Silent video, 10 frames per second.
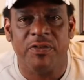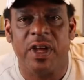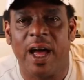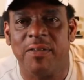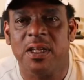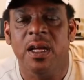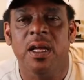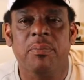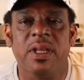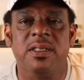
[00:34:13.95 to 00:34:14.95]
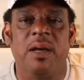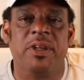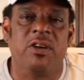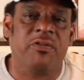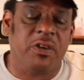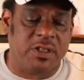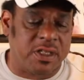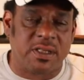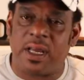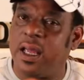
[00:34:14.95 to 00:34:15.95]
If you haven't, please let me know. If you'll
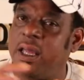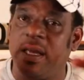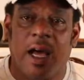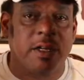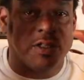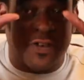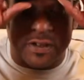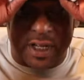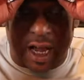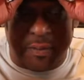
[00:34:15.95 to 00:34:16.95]
just say, "Hey, yeah, it's first